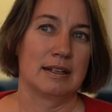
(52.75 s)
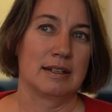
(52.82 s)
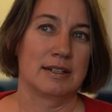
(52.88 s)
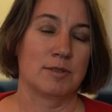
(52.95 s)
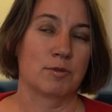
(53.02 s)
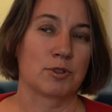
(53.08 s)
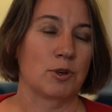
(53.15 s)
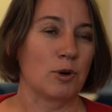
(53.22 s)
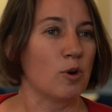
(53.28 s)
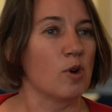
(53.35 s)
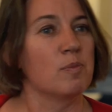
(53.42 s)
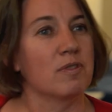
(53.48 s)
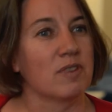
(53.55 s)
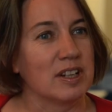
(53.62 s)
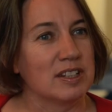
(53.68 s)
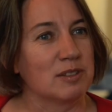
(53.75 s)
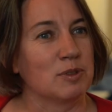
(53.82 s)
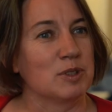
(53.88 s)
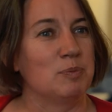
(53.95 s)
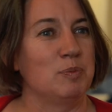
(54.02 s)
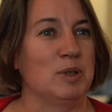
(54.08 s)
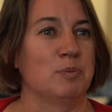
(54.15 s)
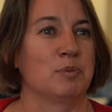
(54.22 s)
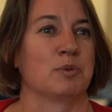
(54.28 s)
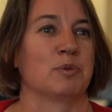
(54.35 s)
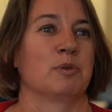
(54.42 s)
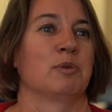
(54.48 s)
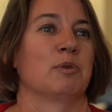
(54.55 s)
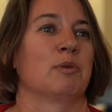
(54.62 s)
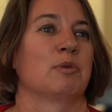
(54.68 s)
She was cooperating with
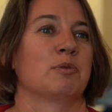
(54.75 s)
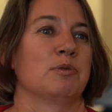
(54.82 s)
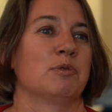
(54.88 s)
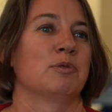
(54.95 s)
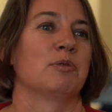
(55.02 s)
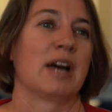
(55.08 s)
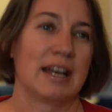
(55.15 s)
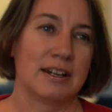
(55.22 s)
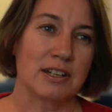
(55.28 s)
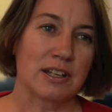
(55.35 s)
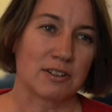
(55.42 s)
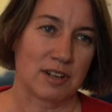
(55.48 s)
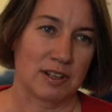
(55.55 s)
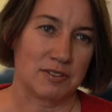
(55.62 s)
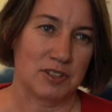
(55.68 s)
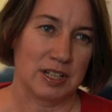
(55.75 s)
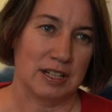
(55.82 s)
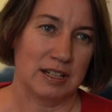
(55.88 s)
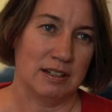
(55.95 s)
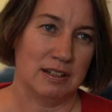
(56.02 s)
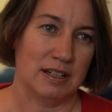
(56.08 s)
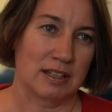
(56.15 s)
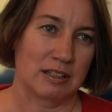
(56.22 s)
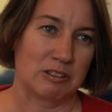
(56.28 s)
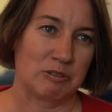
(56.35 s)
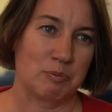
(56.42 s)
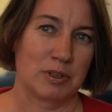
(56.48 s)
people who do handicrafts in India,